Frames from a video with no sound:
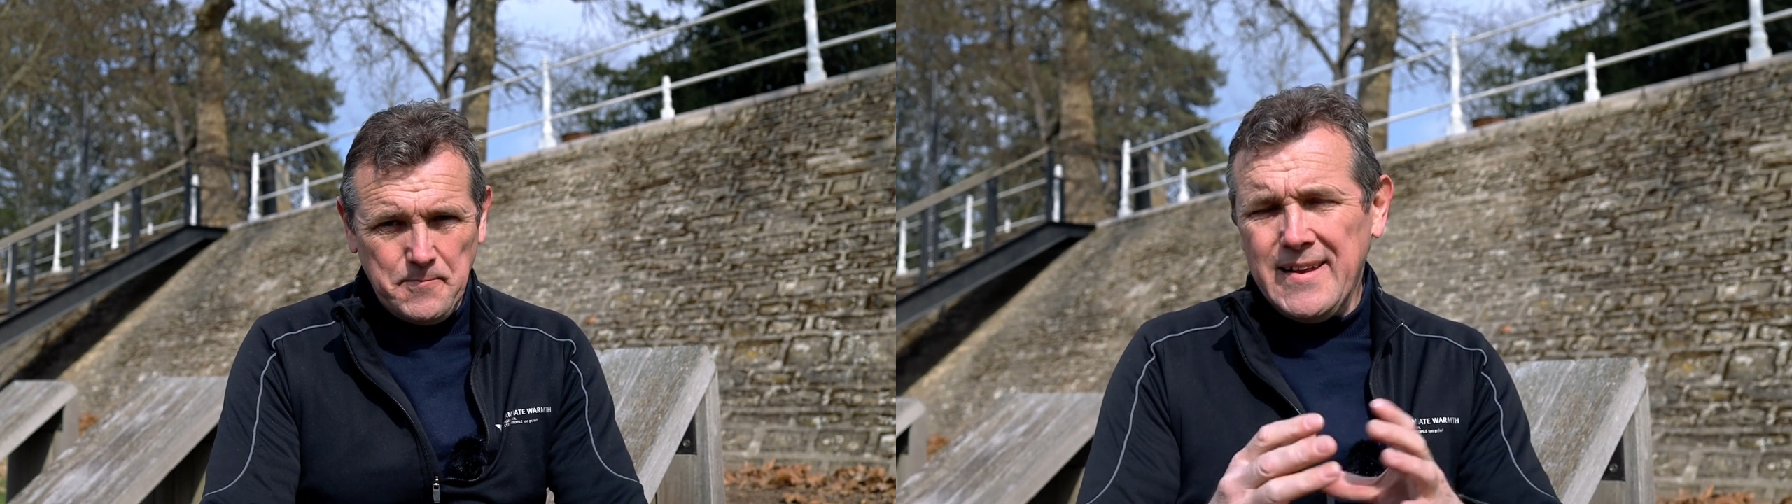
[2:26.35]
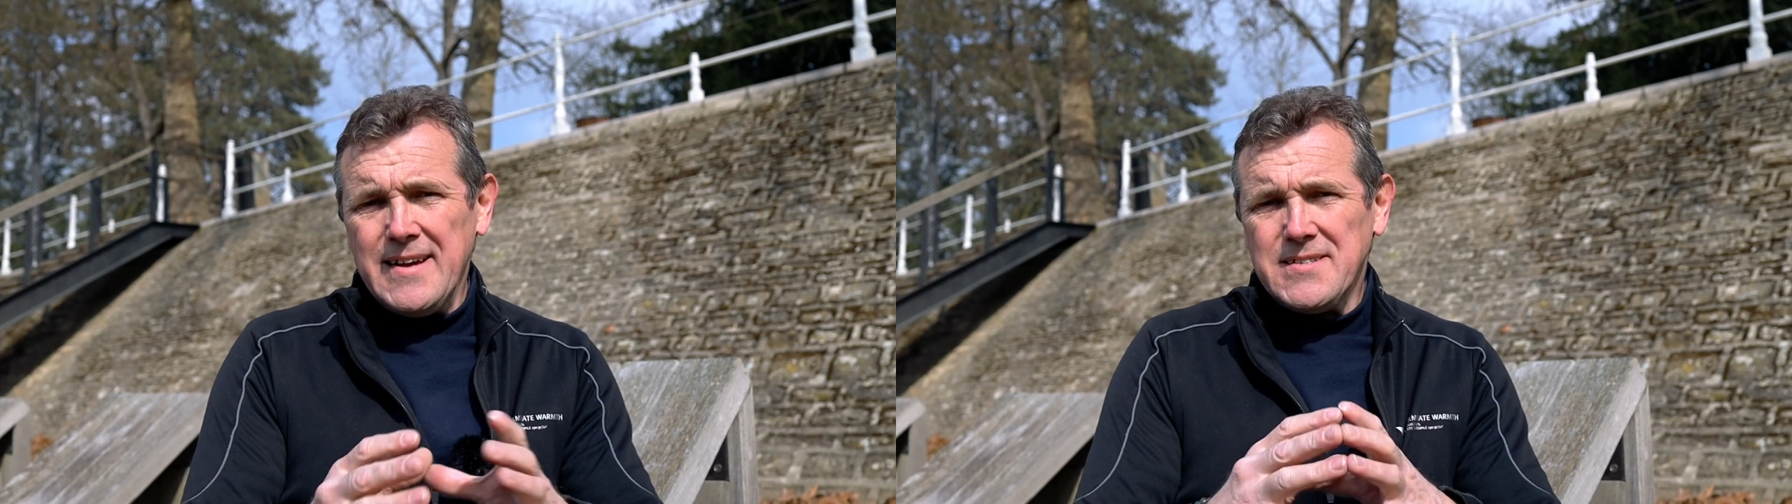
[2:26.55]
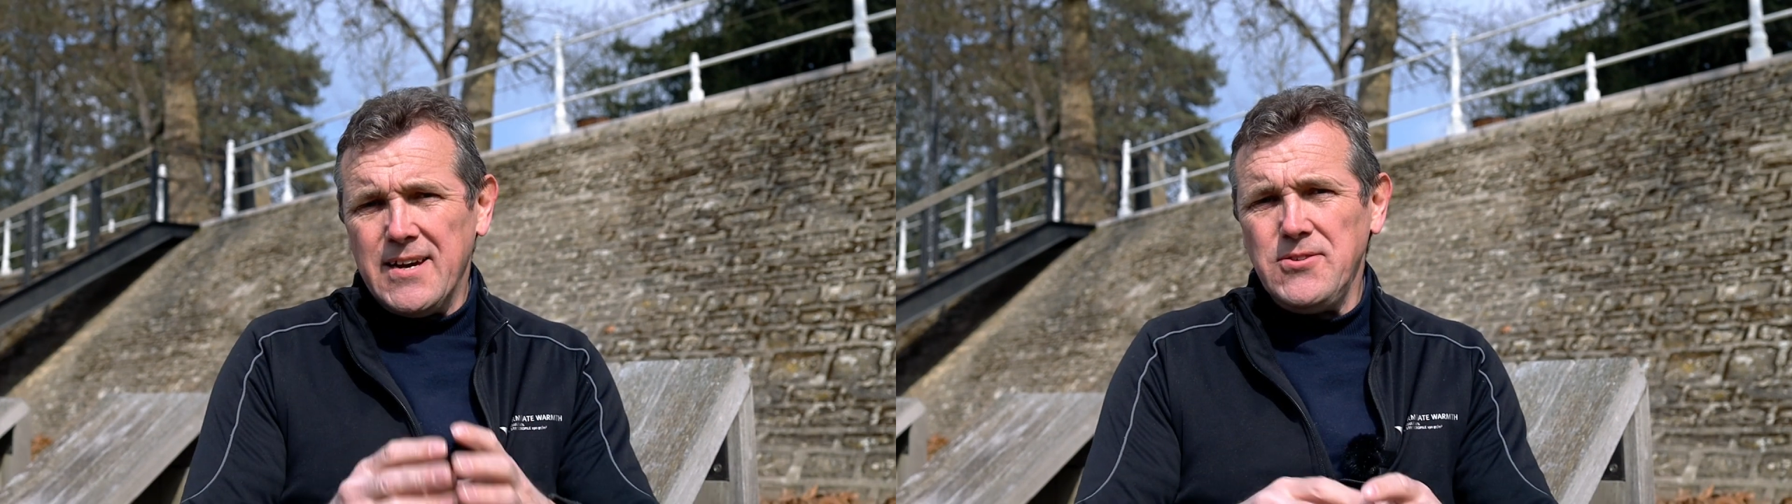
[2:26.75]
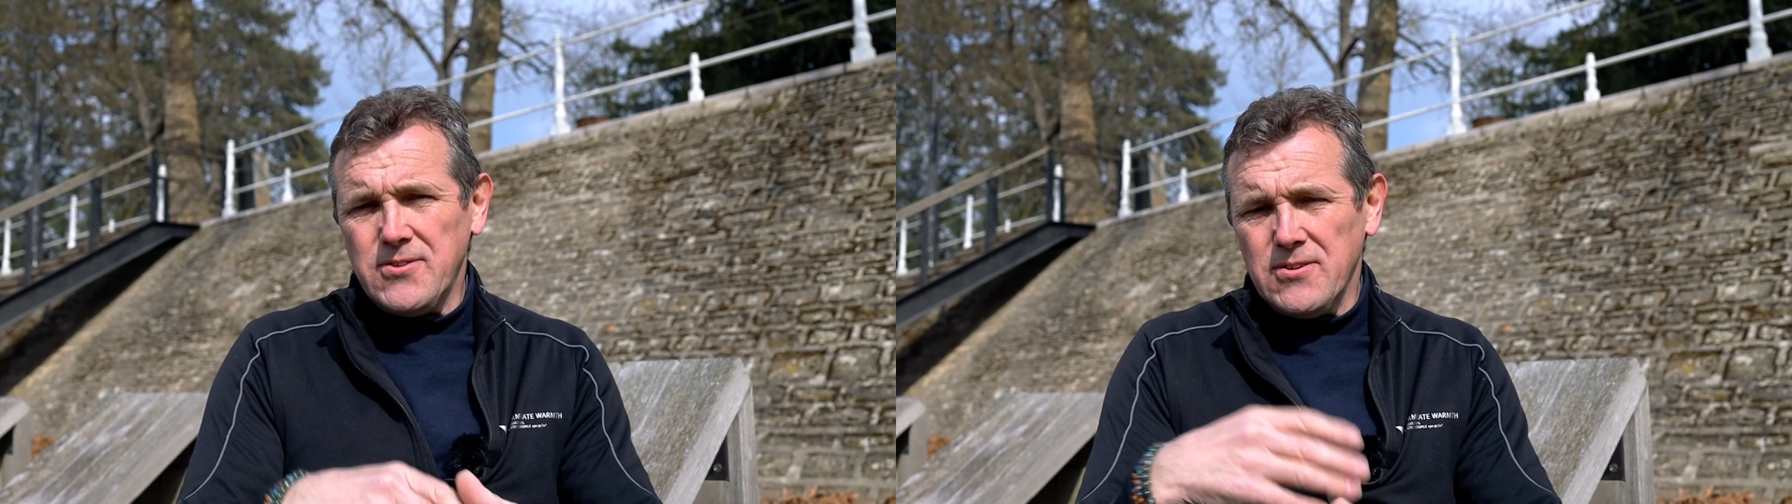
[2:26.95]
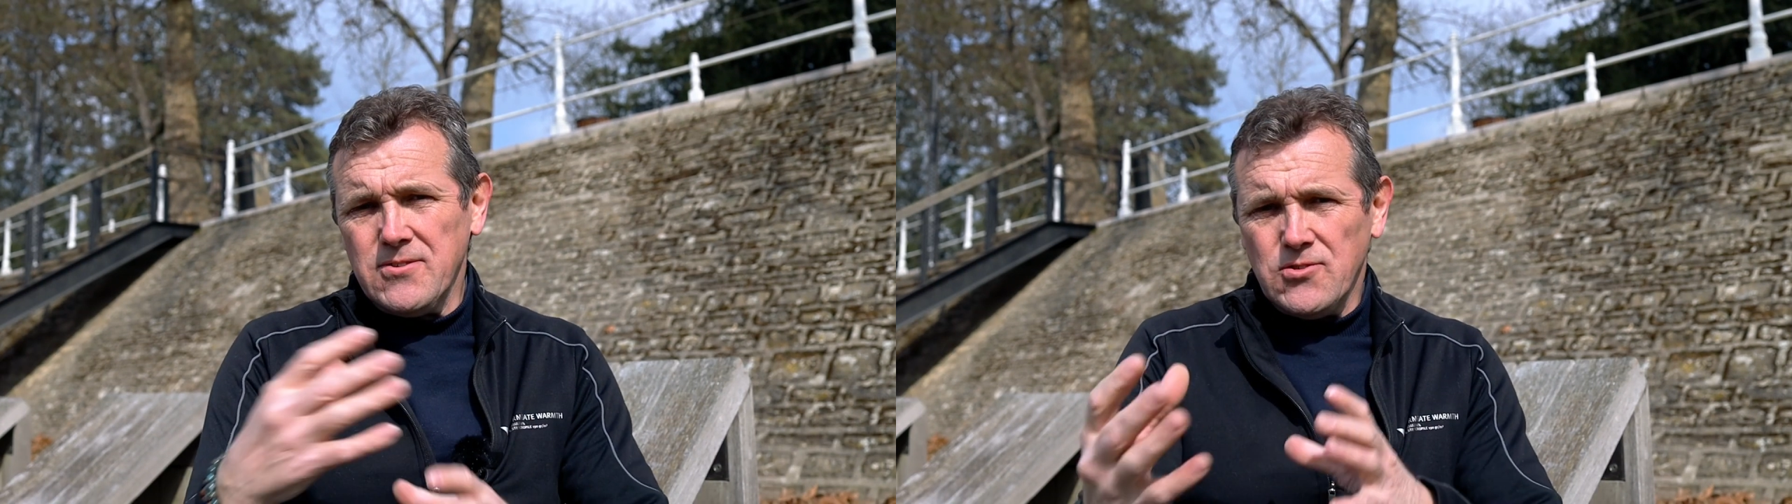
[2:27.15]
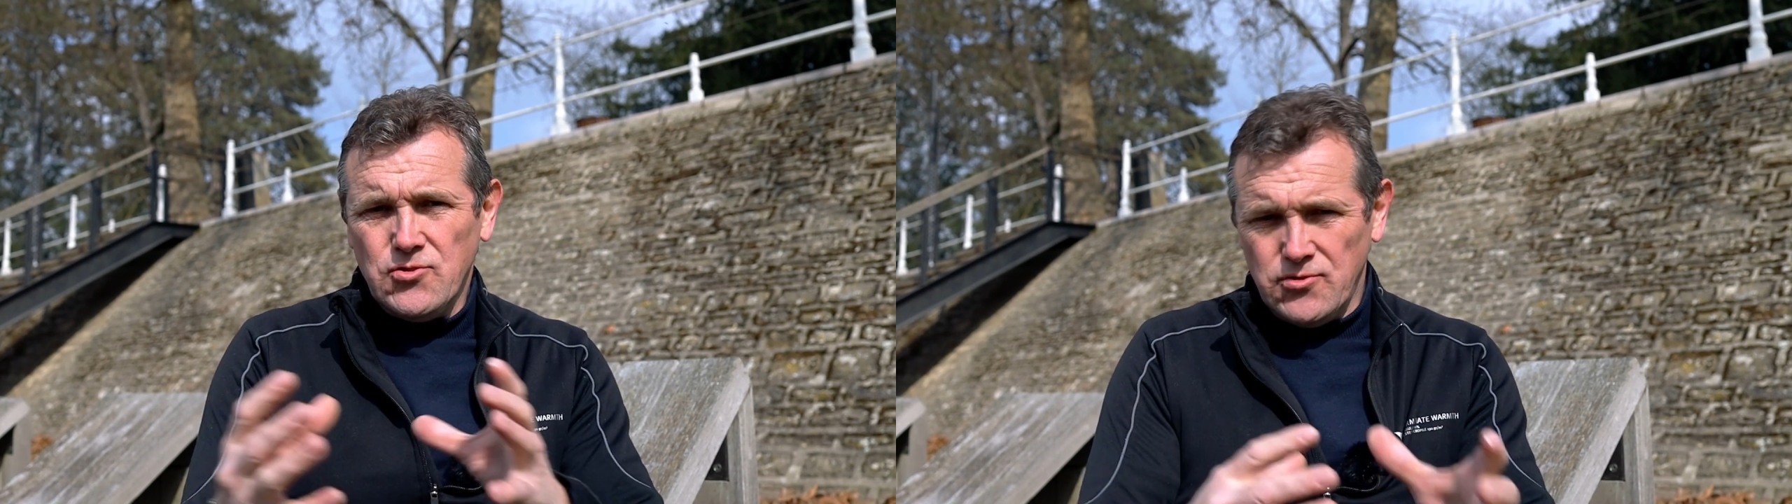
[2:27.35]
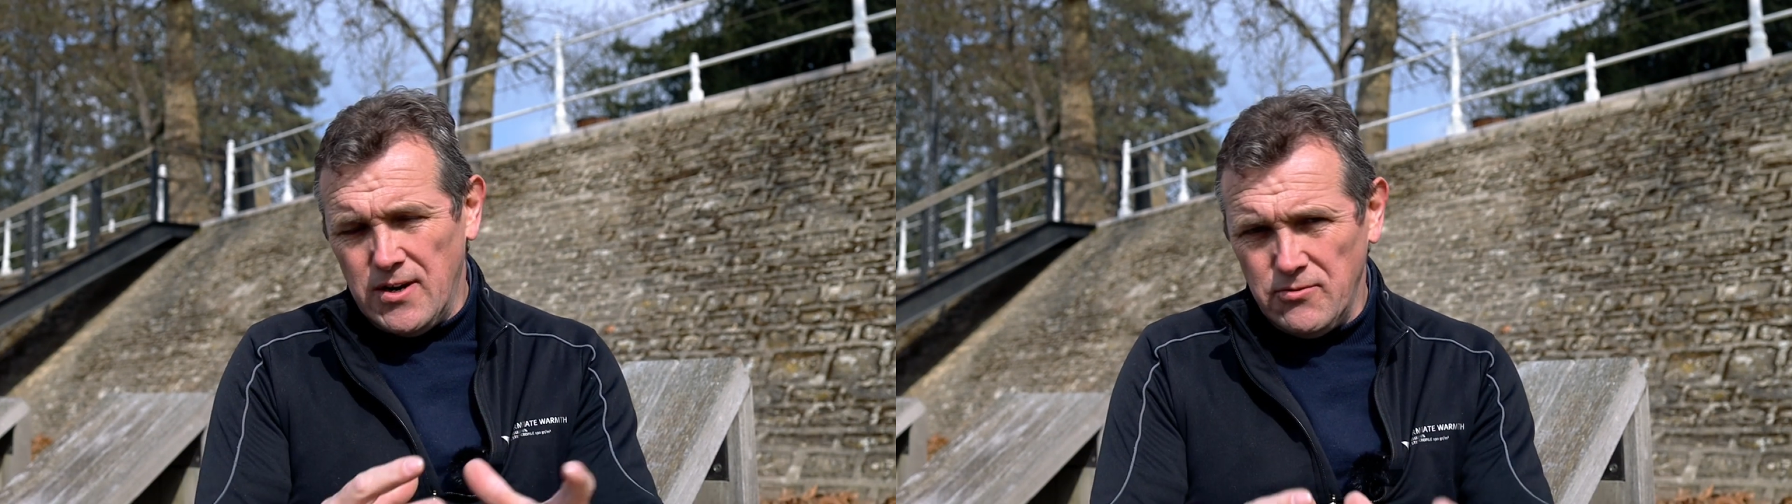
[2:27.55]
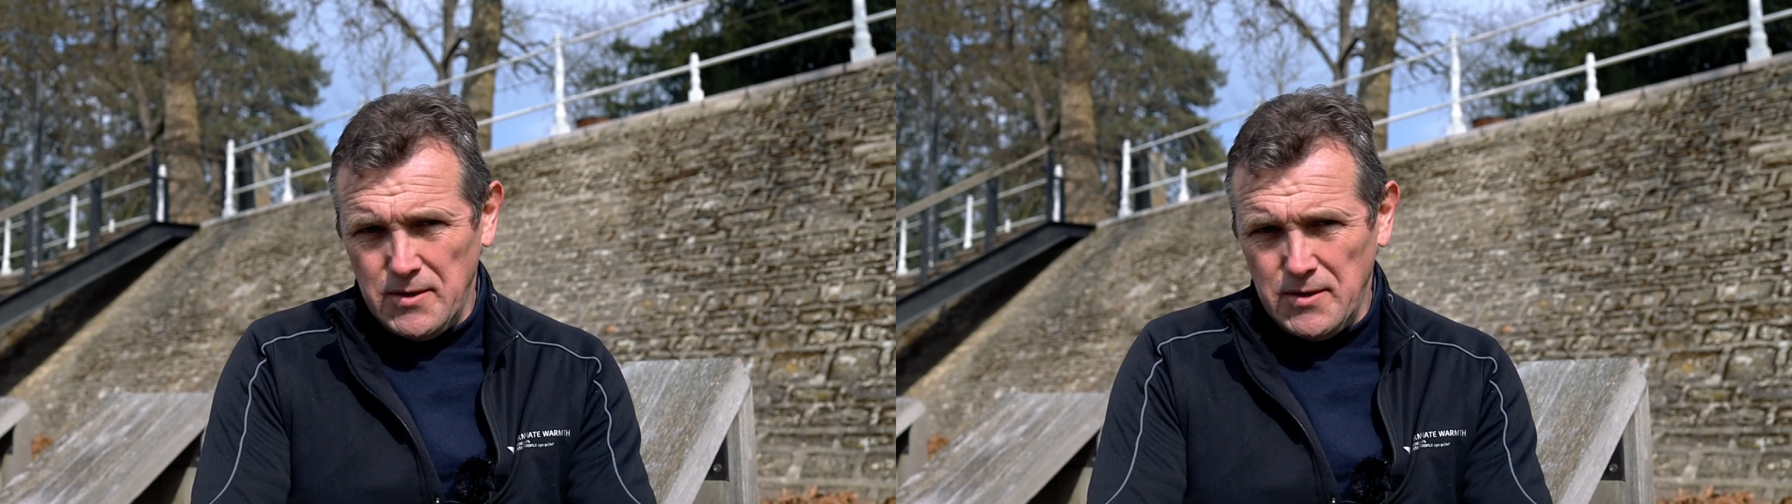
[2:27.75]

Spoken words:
And that's how you can control